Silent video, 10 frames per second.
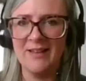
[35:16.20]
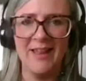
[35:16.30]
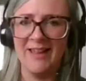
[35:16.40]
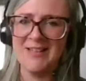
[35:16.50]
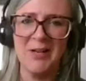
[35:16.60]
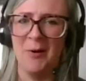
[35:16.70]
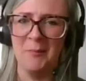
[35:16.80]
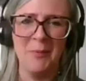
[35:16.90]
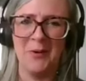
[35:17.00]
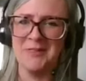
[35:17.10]
That's not
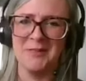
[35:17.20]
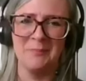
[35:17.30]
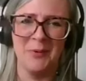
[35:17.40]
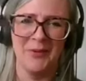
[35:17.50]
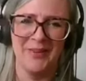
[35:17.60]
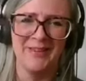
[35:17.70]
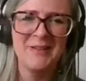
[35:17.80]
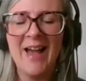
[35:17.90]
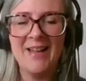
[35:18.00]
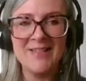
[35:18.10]
possible.
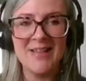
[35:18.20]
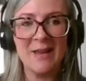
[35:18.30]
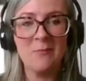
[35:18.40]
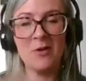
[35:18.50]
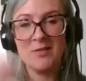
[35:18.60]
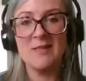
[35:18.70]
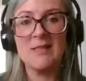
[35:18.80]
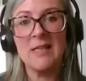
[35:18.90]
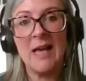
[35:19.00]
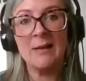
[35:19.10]
And it wasn't
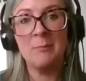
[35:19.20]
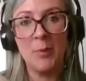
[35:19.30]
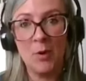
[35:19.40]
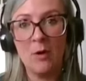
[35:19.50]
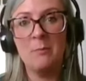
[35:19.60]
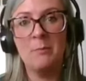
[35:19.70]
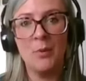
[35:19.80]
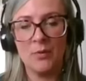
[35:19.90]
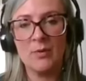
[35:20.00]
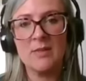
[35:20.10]
until I bought
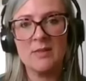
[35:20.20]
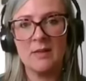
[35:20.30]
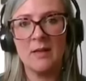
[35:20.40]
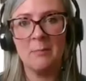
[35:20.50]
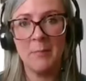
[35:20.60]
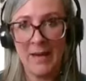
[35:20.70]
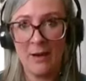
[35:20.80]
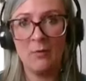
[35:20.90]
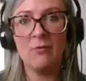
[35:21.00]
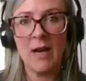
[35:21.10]
books
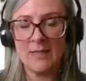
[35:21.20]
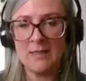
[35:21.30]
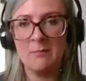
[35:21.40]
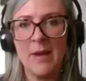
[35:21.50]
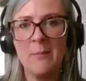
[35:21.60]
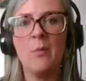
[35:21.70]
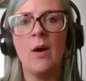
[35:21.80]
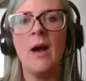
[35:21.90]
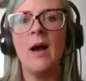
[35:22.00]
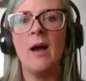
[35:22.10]
about writing
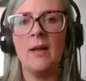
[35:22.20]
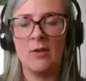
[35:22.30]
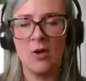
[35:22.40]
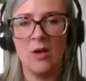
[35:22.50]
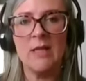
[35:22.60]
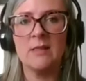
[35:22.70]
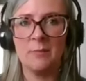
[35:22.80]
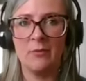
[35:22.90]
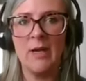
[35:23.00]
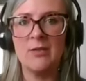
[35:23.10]
memoir and got
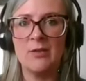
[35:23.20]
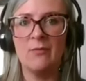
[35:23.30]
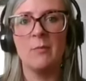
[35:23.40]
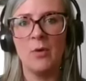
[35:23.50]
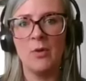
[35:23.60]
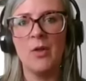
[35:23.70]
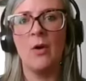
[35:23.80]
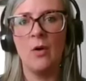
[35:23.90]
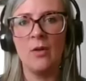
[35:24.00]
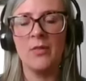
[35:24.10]
inspiration from other
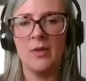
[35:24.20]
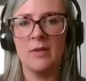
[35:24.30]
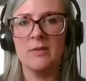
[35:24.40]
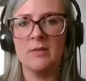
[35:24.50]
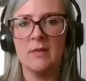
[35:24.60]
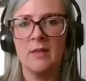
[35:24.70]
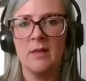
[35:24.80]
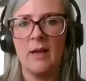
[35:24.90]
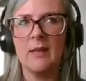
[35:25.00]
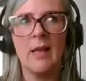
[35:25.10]
authors,
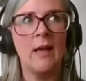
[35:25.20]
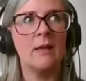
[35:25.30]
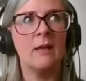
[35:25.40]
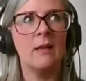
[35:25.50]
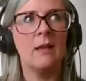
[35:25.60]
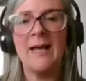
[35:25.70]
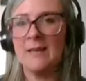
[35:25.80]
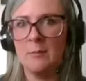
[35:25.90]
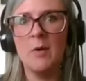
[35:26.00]
like Anne